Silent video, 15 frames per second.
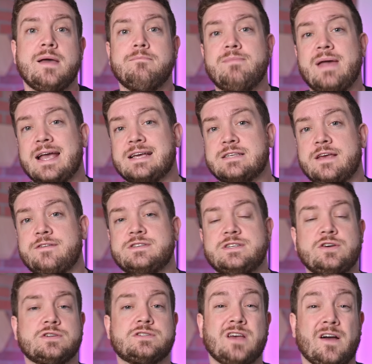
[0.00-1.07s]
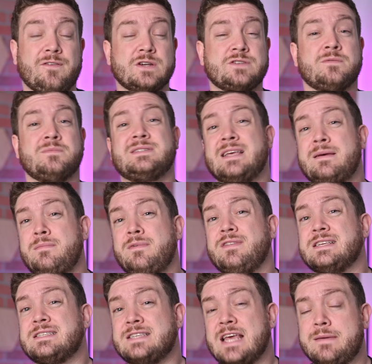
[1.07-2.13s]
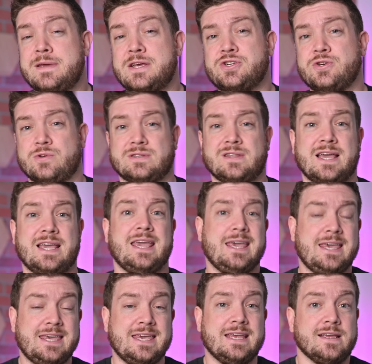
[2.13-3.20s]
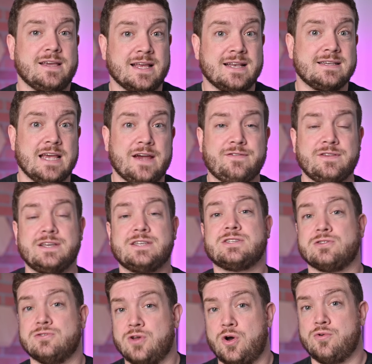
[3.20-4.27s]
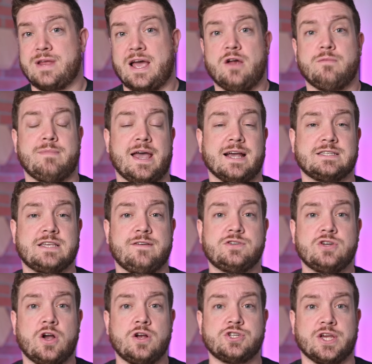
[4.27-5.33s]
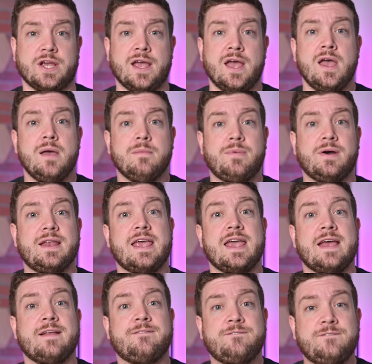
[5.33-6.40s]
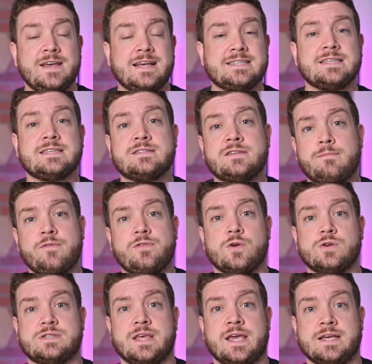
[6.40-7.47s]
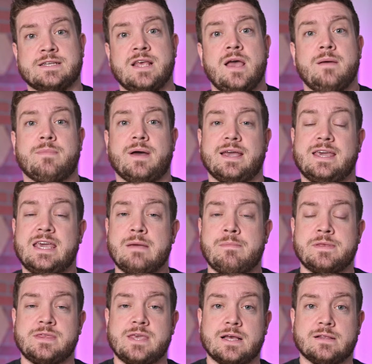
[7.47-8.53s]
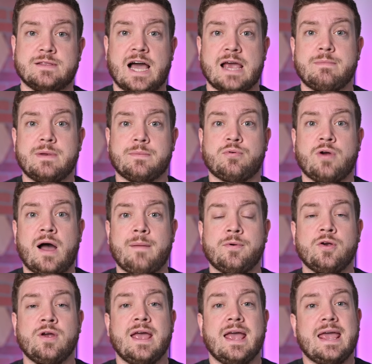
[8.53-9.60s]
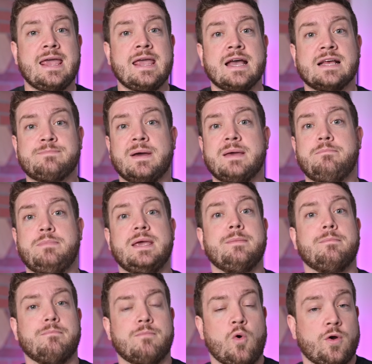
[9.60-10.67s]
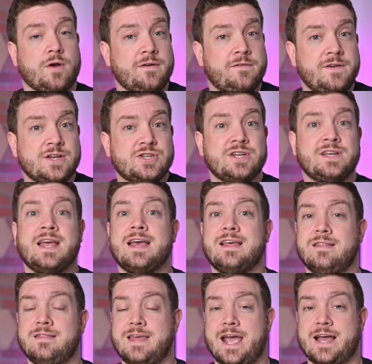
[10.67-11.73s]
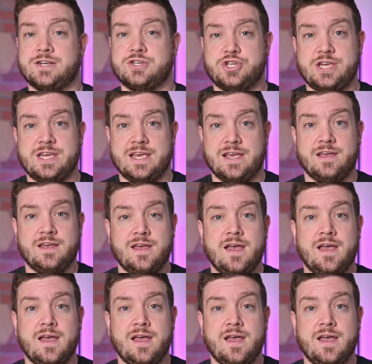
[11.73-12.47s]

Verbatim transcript: MagSafe still suffers from some of the same issues, like heat can definitely slow down MagSafe charging, but it fixes some of those things by keeping the alignment proper and by being more efficient than Qi.